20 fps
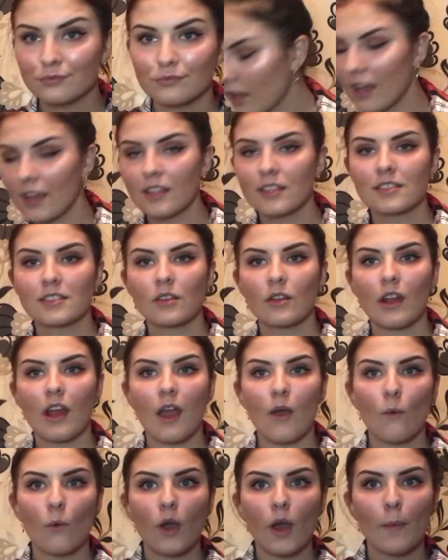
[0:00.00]
Okay, so
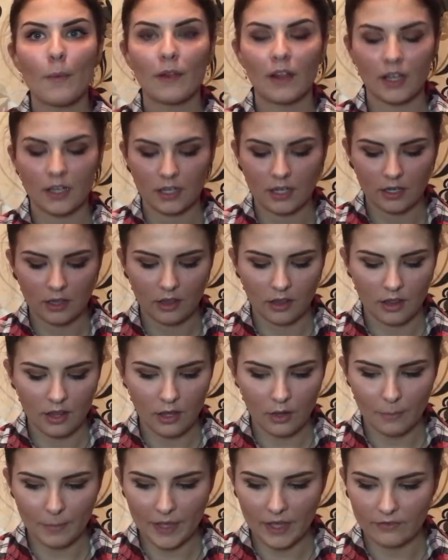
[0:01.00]
now applying a
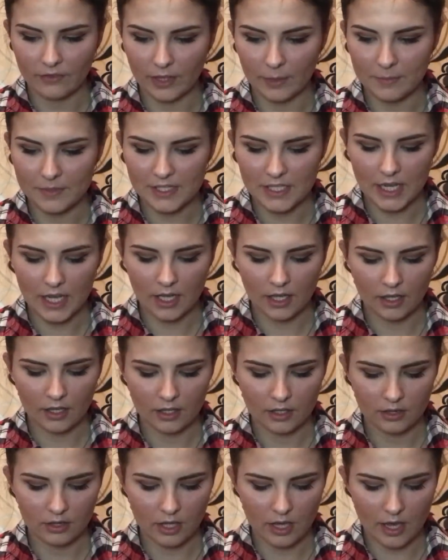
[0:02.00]
little bit of lipstick.